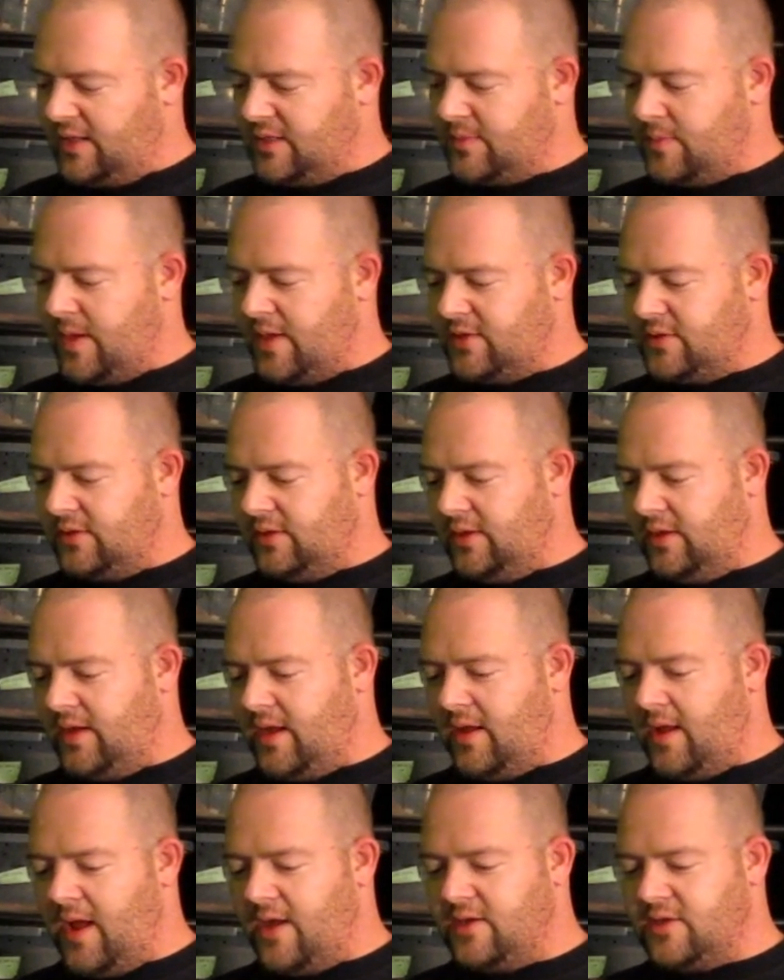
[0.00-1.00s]
Especially,
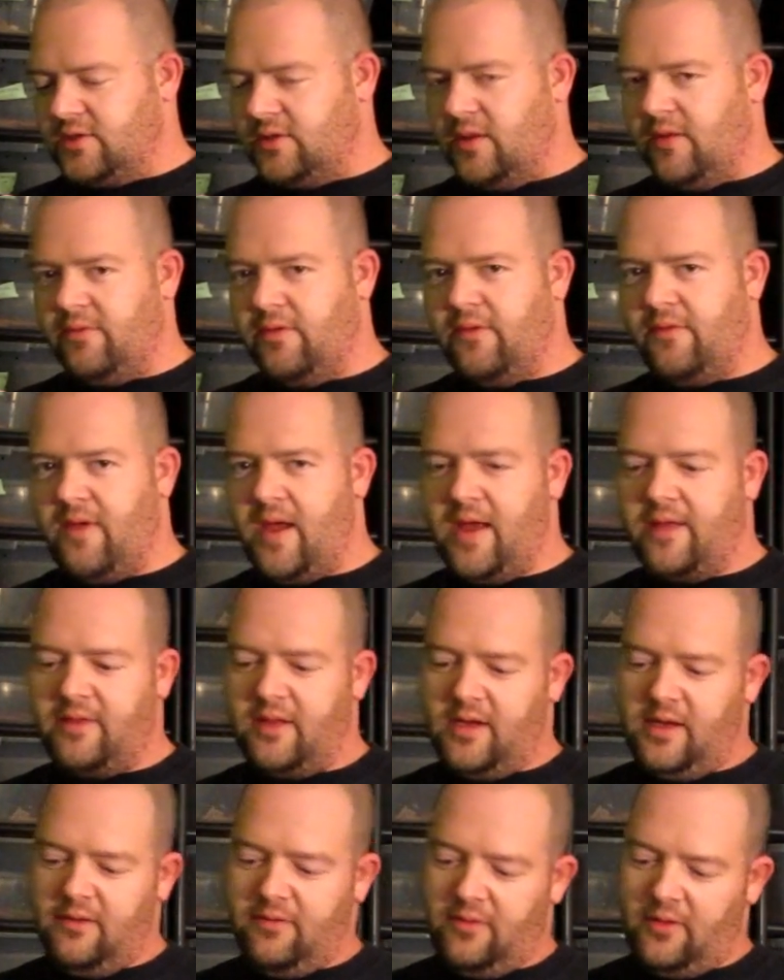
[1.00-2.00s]
I just love the fact
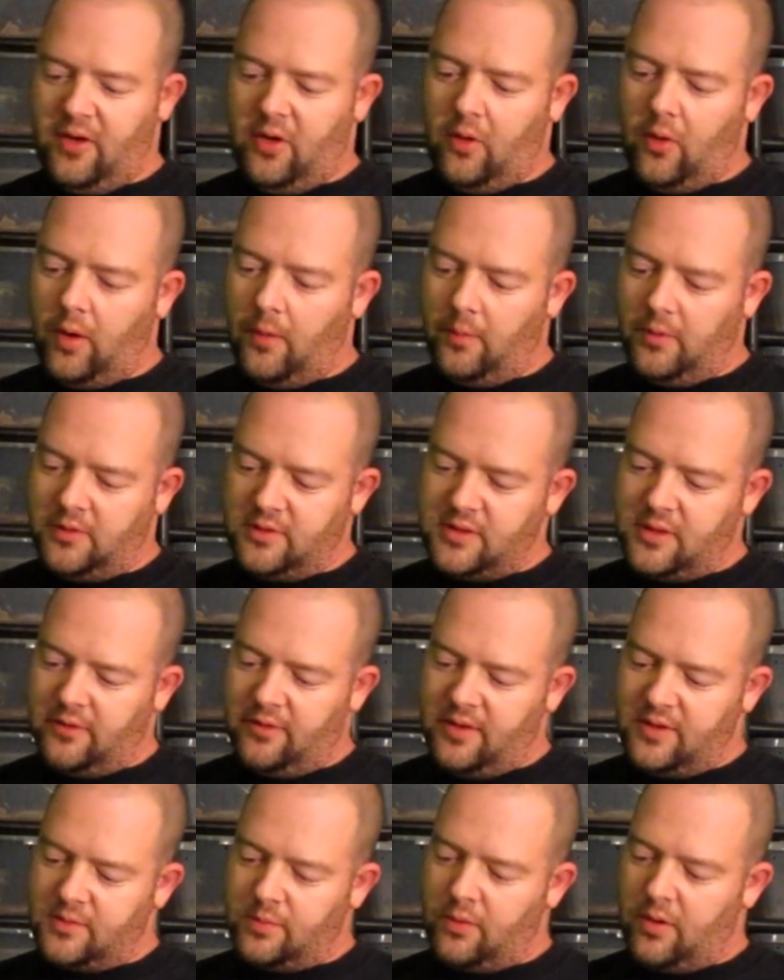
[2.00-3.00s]
that even the normals are
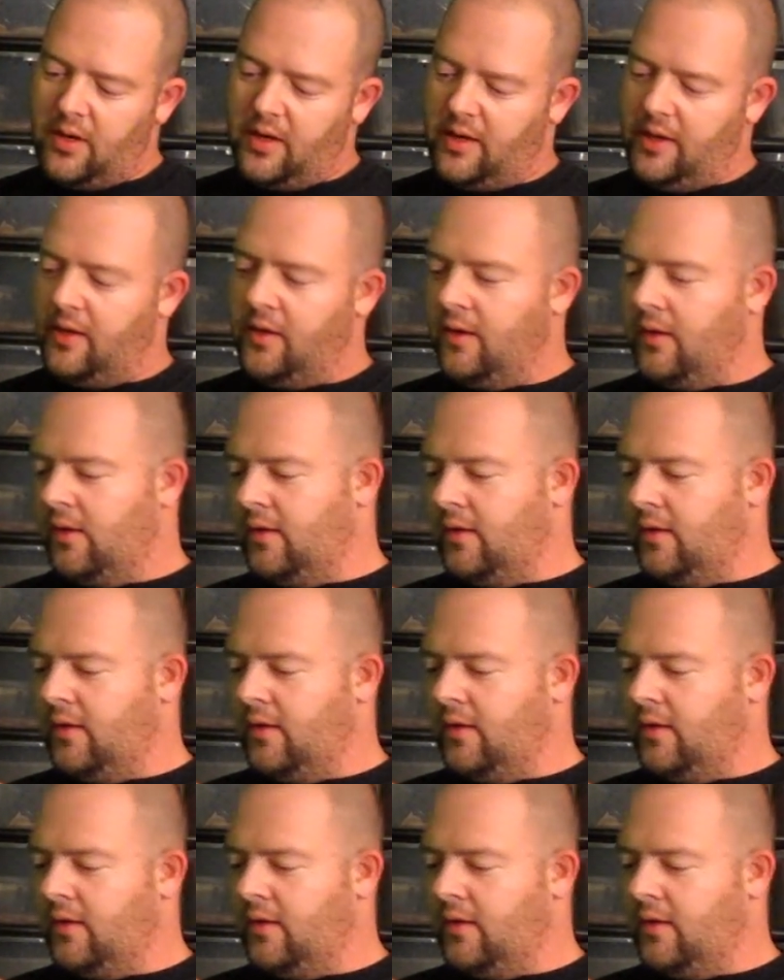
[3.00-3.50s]
this pretty.